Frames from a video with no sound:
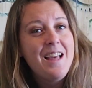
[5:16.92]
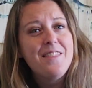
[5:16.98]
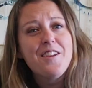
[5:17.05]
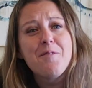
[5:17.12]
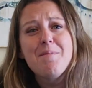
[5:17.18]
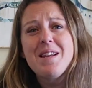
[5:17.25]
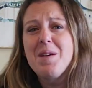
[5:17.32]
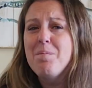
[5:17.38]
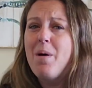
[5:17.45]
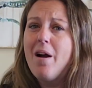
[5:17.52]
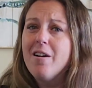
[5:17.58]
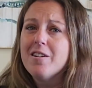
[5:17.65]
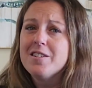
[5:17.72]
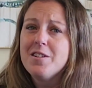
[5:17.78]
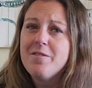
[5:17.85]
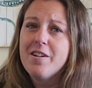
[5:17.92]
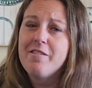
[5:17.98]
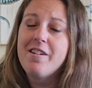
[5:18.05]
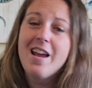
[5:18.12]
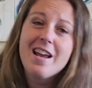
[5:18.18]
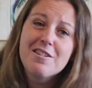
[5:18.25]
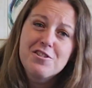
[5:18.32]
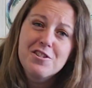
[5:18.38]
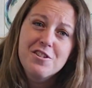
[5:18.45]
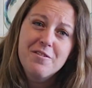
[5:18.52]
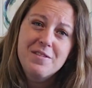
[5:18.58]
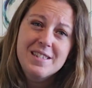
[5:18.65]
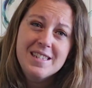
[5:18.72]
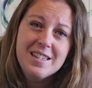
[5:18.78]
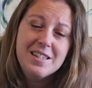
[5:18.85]
There are many parks and recreational
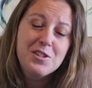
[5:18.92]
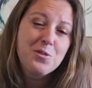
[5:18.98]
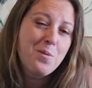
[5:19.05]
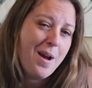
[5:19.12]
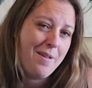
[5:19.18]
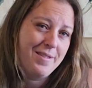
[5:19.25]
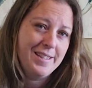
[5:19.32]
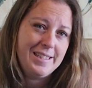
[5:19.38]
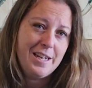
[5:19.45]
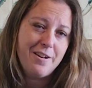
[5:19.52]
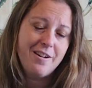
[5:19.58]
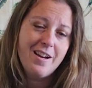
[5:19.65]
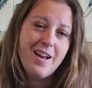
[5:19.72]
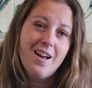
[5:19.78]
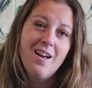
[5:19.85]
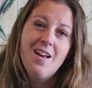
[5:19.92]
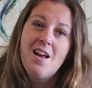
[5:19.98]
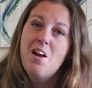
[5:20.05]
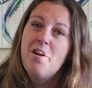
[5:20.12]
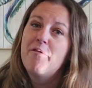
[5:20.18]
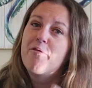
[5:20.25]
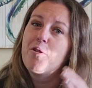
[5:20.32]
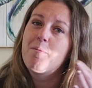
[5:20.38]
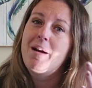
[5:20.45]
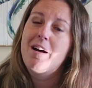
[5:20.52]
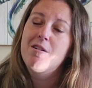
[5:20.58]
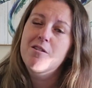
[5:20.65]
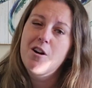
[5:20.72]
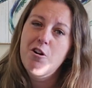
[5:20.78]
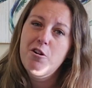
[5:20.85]
facilities throughout this area. 4
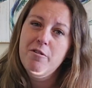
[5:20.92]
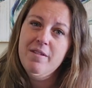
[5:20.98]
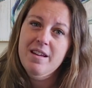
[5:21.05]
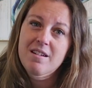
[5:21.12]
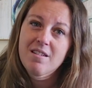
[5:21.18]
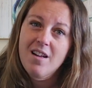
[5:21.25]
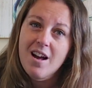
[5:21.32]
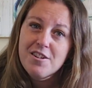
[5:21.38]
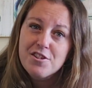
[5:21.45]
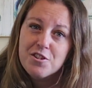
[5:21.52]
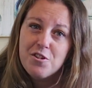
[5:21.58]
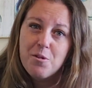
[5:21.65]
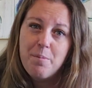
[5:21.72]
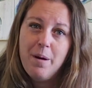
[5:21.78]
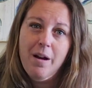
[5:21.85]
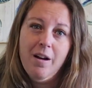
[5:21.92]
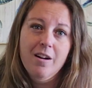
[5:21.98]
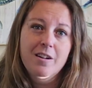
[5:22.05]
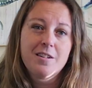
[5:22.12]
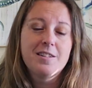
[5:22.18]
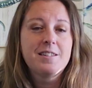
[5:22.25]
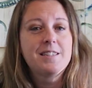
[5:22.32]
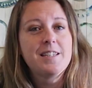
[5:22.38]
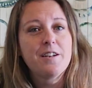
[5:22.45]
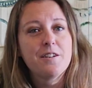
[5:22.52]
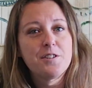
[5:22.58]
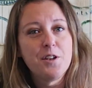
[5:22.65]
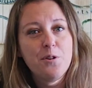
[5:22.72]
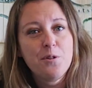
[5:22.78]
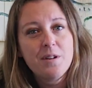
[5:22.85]
Mile Cove Ecological Park,
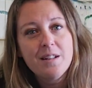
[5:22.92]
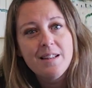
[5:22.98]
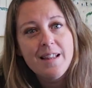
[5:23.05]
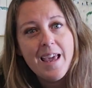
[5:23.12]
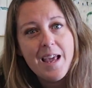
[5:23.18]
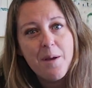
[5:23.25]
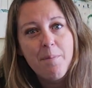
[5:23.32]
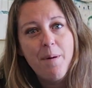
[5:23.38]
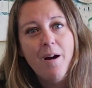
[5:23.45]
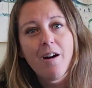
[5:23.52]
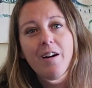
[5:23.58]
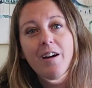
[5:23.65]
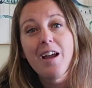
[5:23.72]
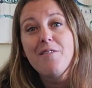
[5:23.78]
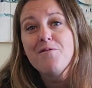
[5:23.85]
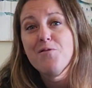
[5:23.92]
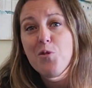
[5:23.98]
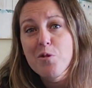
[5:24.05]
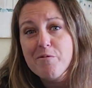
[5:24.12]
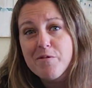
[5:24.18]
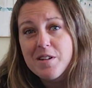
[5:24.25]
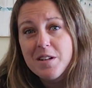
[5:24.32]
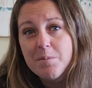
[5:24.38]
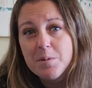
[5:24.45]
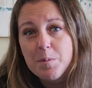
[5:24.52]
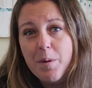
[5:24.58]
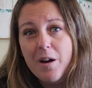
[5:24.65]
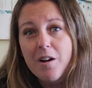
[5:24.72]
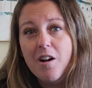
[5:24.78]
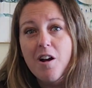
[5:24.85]
Saratoga Lake Park, and Four Freedoms
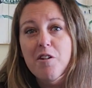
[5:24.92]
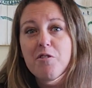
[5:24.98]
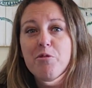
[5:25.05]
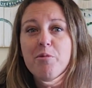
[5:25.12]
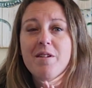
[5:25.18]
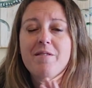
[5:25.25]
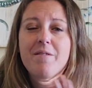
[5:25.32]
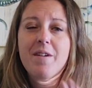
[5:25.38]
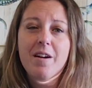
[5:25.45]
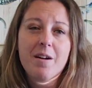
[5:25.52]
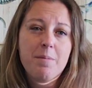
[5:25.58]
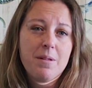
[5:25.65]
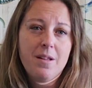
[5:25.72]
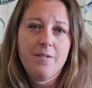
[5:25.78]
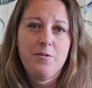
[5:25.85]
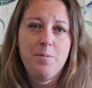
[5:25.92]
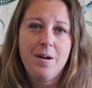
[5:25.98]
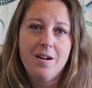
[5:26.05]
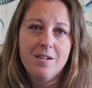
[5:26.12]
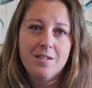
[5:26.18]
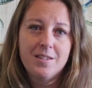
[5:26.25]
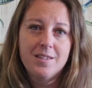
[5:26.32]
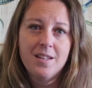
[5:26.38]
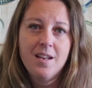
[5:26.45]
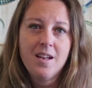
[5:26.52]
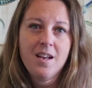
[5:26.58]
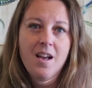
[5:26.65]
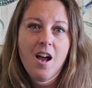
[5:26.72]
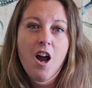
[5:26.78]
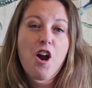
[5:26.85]
Park are 3 very beloved parks.
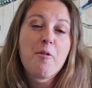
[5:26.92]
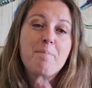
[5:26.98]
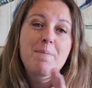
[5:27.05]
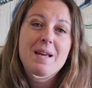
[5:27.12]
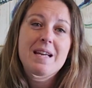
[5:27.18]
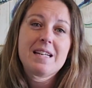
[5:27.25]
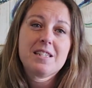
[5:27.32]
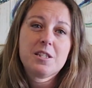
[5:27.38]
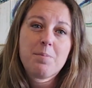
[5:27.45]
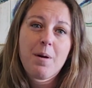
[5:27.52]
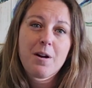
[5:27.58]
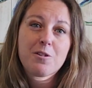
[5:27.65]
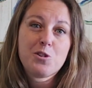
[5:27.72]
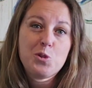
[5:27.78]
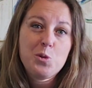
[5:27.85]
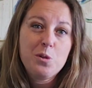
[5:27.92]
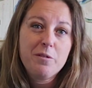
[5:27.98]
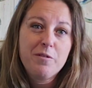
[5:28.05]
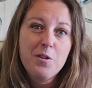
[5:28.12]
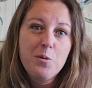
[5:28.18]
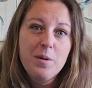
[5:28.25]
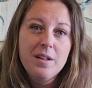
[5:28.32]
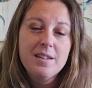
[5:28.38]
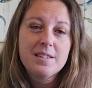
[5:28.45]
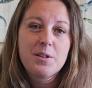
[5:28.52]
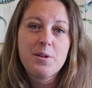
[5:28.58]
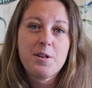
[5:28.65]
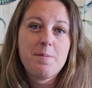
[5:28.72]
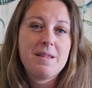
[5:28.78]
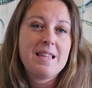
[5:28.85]
Our biggest park jewel, if you will, is
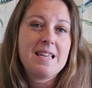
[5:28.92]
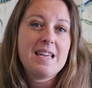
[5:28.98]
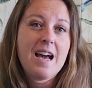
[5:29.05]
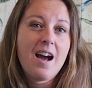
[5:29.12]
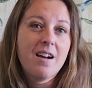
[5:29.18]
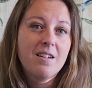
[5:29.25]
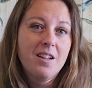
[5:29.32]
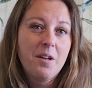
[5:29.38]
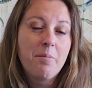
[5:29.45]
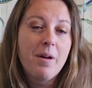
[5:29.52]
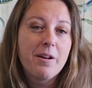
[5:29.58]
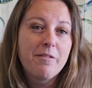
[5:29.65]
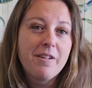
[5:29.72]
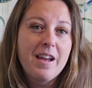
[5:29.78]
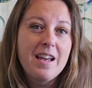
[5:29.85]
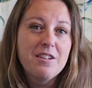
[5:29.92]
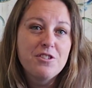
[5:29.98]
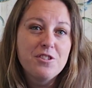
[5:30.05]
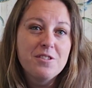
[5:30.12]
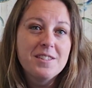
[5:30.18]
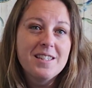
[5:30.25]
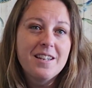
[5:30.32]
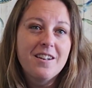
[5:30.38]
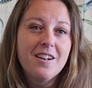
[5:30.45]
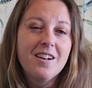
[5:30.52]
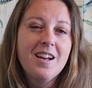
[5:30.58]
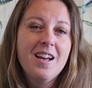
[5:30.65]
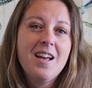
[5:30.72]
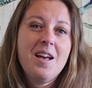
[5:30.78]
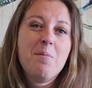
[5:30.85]
going to be the Yacht Club Recreational Center,
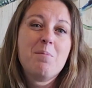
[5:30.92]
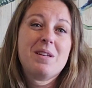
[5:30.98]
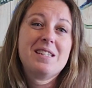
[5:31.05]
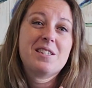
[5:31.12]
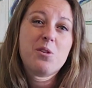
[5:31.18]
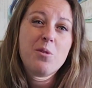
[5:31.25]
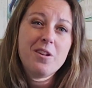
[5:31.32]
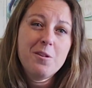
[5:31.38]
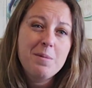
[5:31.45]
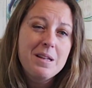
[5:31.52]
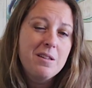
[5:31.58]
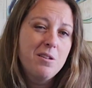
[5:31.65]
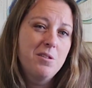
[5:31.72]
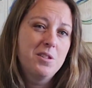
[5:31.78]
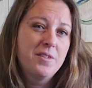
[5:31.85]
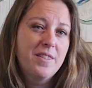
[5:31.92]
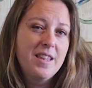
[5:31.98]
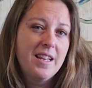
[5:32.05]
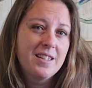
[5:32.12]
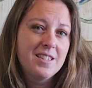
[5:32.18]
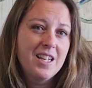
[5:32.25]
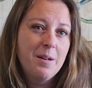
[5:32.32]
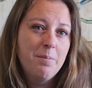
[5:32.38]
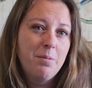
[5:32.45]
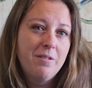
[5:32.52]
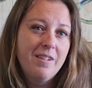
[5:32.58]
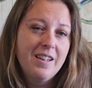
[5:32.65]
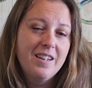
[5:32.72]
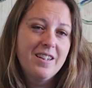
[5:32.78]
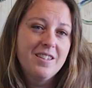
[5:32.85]
but it's going to be closed for the next couple of
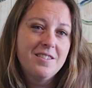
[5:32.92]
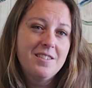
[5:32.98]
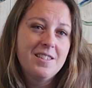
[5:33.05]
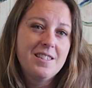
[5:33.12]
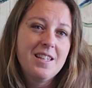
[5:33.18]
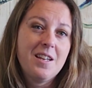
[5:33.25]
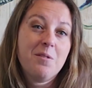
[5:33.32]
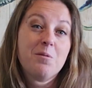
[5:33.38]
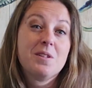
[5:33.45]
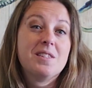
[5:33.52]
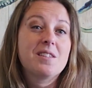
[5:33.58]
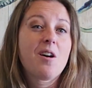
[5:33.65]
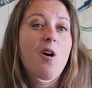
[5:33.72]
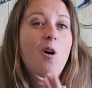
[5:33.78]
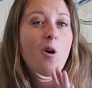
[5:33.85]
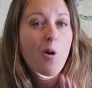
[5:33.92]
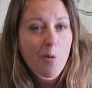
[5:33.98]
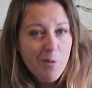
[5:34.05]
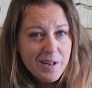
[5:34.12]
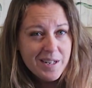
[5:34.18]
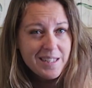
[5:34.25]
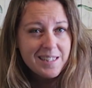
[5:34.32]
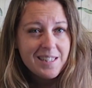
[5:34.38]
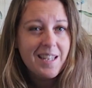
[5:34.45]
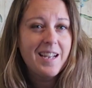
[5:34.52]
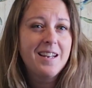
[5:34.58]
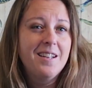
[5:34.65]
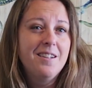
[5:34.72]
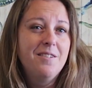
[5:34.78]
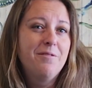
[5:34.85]
years. It was already
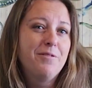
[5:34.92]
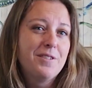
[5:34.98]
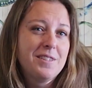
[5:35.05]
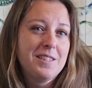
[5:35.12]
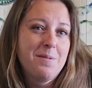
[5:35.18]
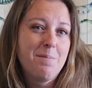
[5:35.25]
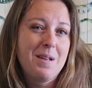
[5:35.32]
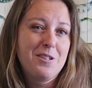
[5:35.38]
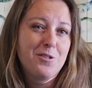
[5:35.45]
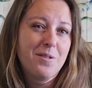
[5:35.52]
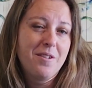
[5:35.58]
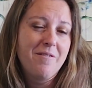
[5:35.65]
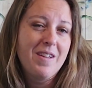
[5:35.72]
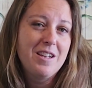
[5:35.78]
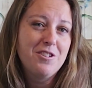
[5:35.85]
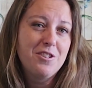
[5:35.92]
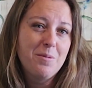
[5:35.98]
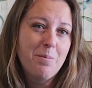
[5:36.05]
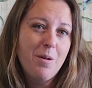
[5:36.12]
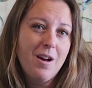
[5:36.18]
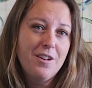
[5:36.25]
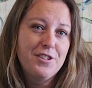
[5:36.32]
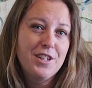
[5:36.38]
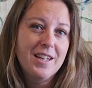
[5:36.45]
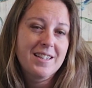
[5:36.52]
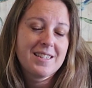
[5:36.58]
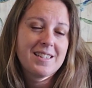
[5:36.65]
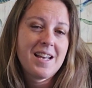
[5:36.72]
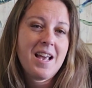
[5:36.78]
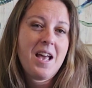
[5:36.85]
slated for some major renovation
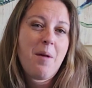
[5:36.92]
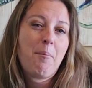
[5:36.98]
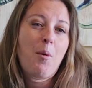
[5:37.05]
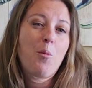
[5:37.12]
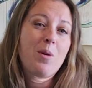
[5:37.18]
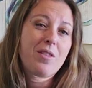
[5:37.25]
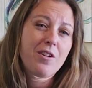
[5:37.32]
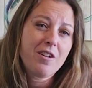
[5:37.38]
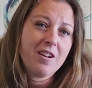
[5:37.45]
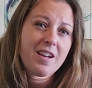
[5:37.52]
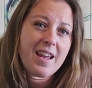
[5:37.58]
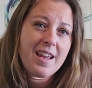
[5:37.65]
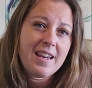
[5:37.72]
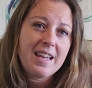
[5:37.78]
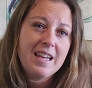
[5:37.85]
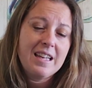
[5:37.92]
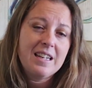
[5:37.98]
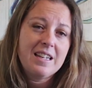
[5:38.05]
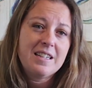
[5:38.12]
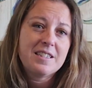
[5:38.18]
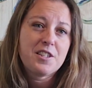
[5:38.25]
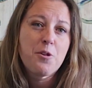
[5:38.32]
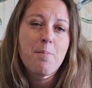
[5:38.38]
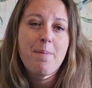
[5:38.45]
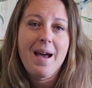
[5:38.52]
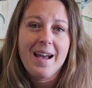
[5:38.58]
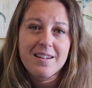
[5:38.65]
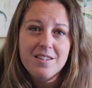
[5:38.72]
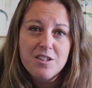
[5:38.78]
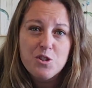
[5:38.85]
projects, but with Hurricane Ian, it needs to go
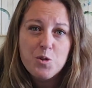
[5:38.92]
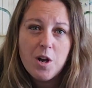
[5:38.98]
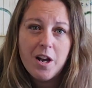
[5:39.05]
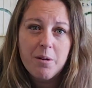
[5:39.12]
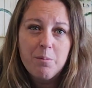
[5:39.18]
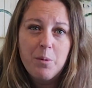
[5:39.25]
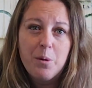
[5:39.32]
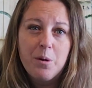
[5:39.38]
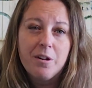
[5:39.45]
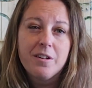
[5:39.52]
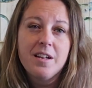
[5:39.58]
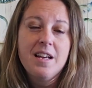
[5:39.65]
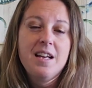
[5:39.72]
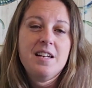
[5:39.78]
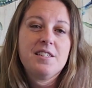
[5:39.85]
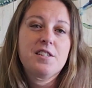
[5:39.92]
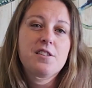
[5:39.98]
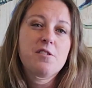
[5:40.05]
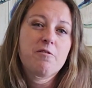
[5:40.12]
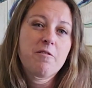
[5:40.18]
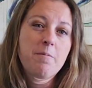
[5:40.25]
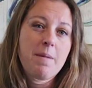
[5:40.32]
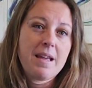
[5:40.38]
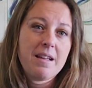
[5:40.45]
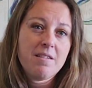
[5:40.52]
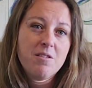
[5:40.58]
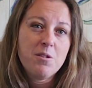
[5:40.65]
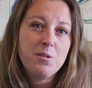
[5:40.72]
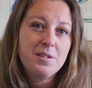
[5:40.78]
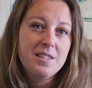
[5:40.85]
back to the drawing board, so they'll remain
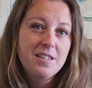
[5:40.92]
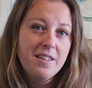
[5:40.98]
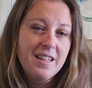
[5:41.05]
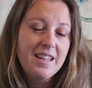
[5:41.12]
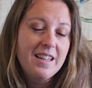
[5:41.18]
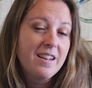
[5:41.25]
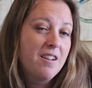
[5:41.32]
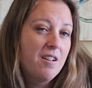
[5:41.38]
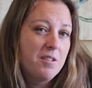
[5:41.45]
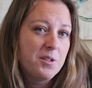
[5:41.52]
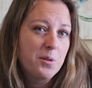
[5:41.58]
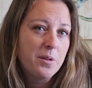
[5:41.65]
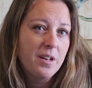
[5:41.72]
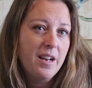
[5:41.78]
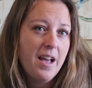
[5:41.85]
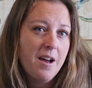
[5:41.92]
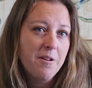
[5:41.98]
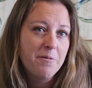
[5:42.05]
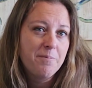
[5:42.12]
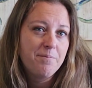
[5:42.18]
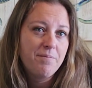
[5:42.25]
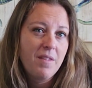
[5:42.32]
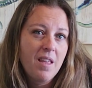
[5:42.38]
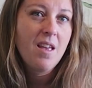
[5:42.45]
closed until they get it all sorted out.